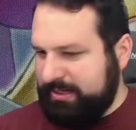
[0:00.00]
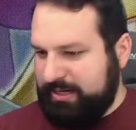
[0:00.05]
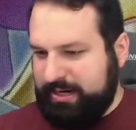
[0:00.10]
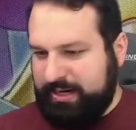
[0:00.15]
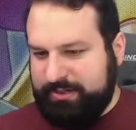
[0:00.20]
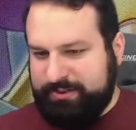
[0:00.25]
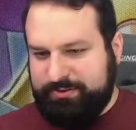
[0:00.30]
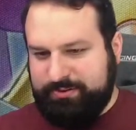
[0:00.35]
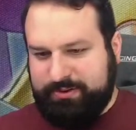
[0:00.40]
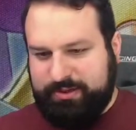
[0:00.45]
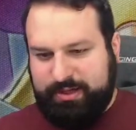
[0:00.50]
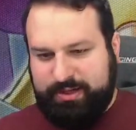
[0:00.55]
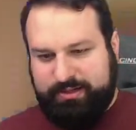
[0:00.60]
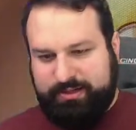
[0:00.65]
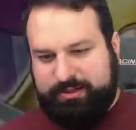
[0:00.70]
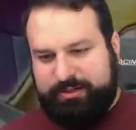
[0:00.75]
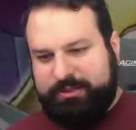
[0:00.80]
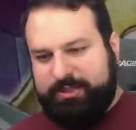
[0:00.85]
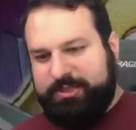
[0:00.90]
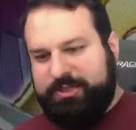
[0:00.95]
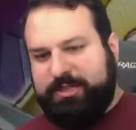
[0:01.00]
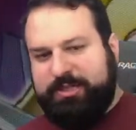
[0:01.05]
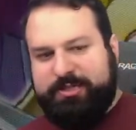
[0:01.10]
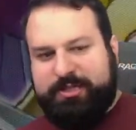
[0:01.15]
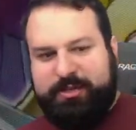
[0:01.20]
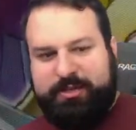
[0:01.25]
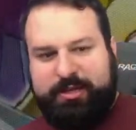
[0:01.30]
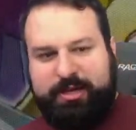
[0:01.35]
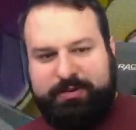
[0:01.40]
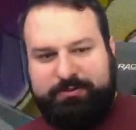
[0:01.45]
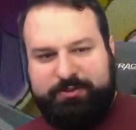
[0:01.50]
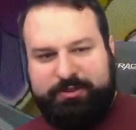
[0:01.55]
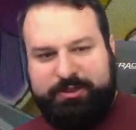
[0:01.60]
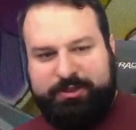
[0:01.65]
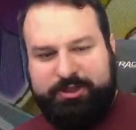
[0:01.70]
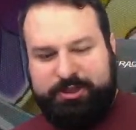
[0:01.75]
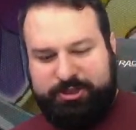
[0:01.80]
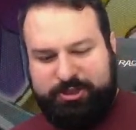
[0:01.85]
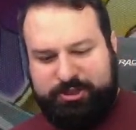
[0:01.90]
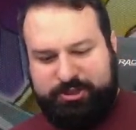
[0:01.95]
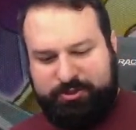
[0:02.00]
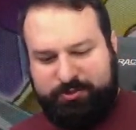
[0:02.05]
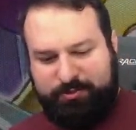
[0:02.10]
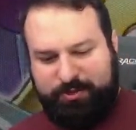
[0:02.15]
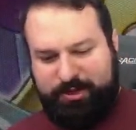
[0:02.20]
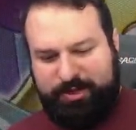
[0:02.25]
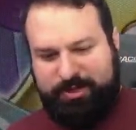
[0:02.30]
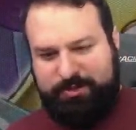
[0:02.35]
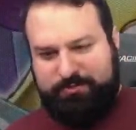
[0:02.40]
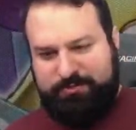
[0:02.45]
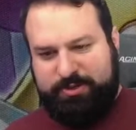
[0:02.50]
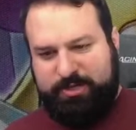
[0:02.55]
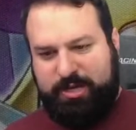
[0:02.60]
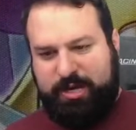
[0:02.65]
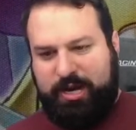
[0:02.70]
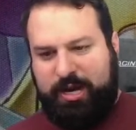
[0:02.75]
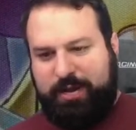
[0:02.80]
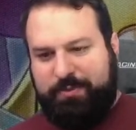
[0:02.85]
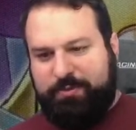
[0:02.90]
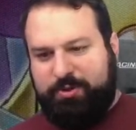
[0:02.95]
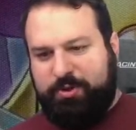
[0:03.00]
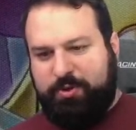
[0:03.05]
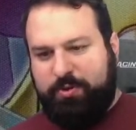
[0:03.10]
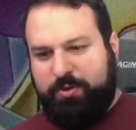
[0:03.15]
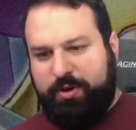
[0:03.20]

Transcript: I do think it just needs something that really just screams, I'm going to